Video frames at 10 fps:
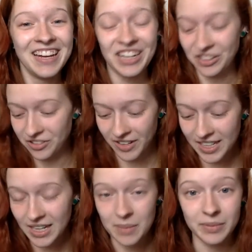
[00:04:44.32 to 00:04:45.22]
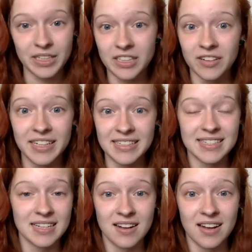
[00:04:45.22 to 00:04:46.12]
great company, great
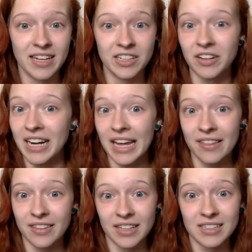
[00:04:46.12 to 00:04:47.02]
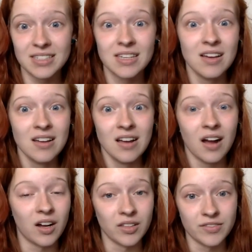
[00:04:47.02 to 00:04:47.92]
design, great ethics
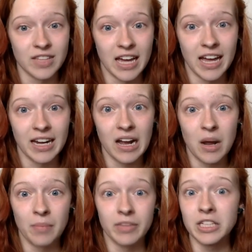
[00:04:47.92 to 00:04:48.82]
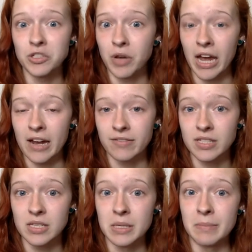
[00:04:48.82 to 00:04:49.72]
all of that. Um, they do have
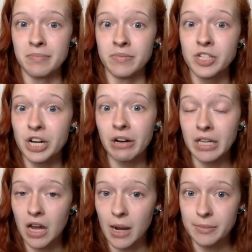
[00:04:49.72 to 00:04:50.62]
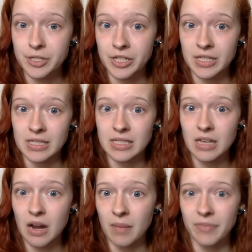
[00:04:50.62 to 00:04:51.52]
some charity options.
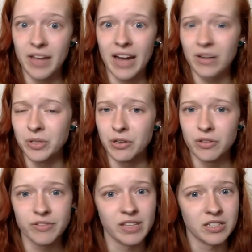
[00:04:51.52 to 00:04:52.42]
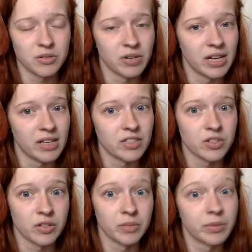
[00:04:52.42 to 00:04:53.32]
Um, I don't know if they donate a
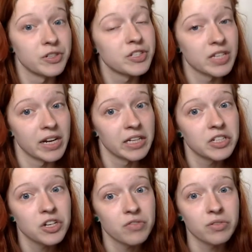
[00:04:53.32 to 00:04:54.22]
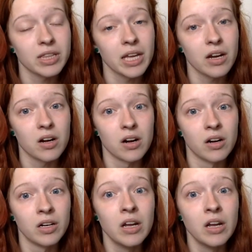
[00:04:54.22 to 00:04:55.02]
certain percentage of what they earn